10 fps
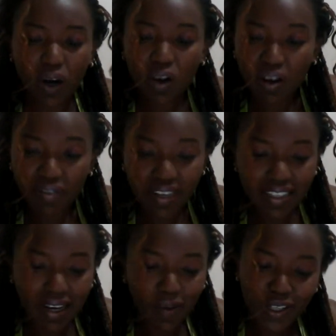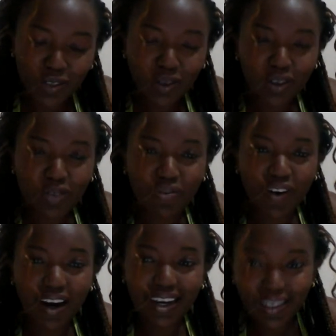All of us that are waiting on you
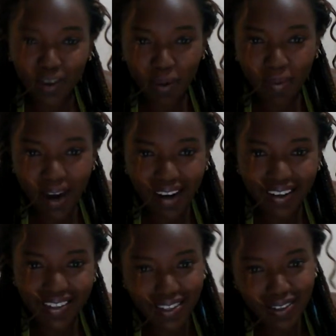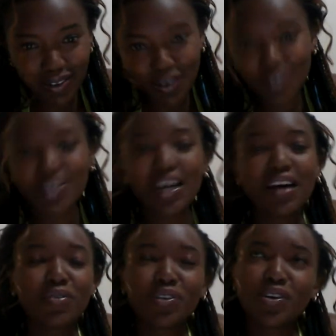for our kingdom marriages, Lord.
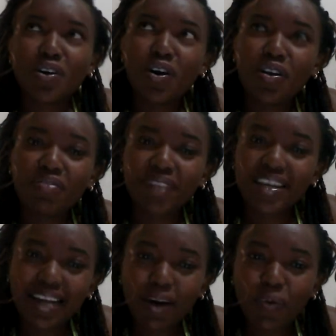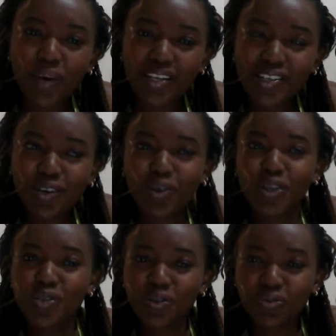All of us that are waiting on
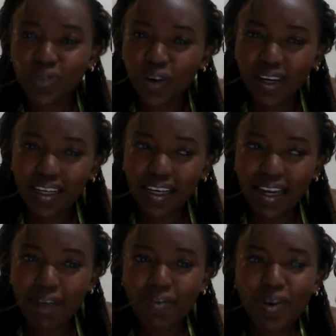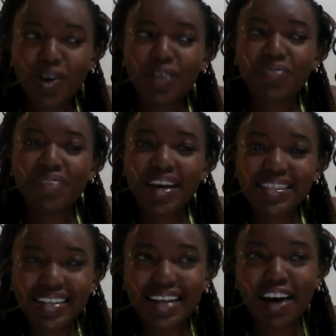you to fall in love. All of
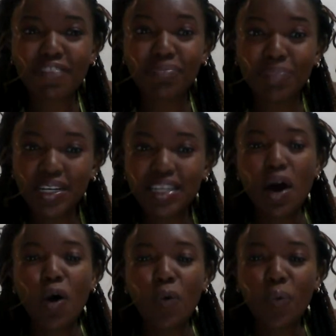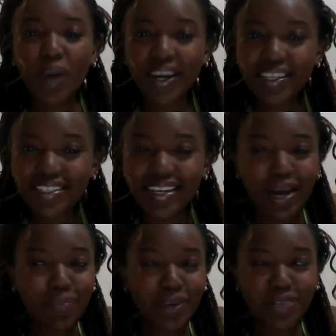us that have been
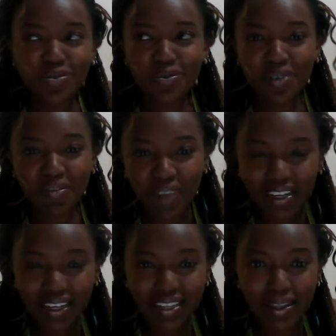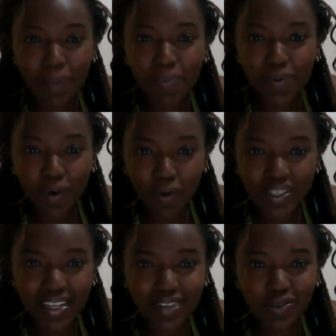waiting and pursuing fervently the
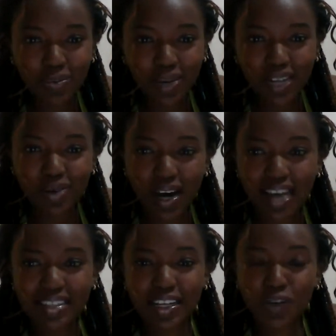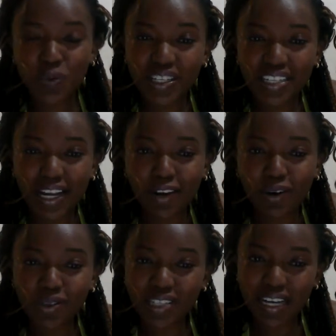promise that you made to us that we shall
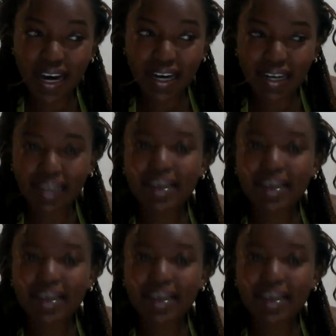not lack